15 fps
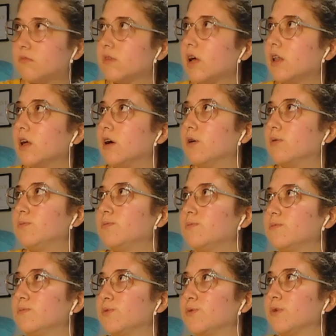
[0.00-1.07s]
Hello,
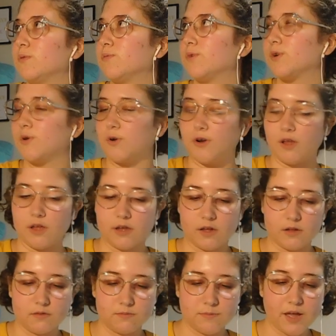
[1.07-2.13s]
I'm recording
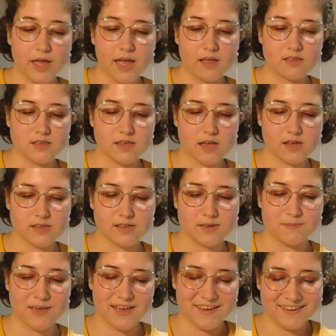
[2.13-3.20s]
again. My aunt's texting me.